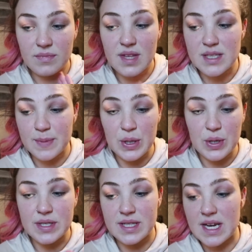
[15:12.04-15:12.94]
That's been
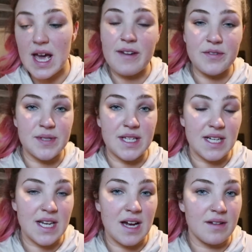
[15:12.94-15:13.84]
good. And then afterwards I
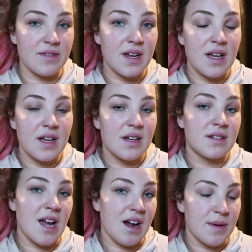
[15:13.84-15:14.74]
can have
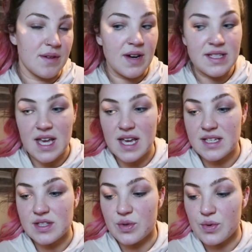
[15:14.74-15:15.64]
caramel rice
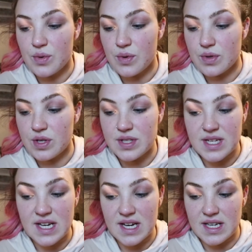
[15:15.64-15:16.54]
cakes, or the other
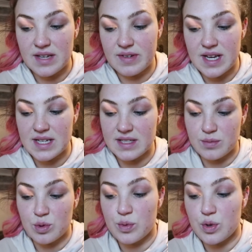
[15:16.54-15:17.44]
day I even had a
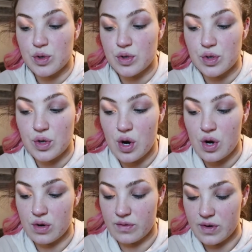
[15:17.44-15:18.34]
small portion
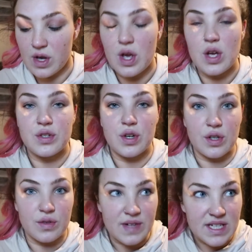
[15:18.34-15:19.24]
of
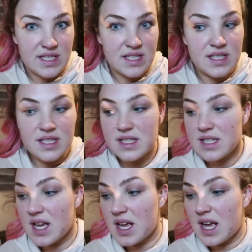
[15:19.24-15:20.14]
chocolate raisins.
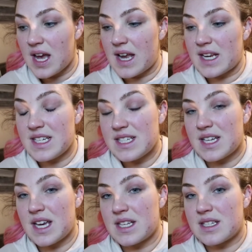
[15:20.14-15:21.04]
And I need to
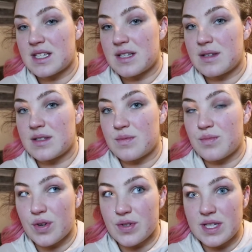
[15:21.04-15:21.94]
get some
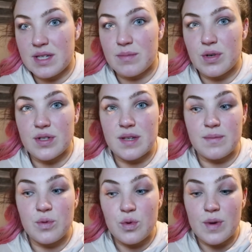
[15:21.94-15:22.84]
protein because
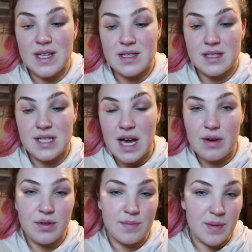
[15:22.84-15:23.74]
I'm always
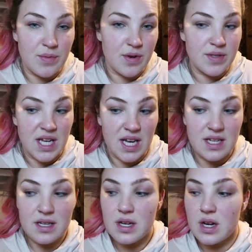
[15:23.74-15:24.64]
down on my
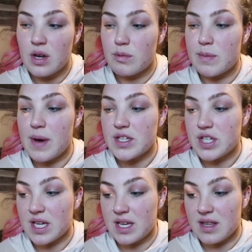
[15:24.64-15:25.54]
protein. We buy
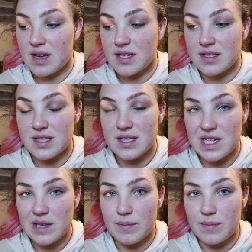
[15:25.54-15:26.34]
chicken thigh because it's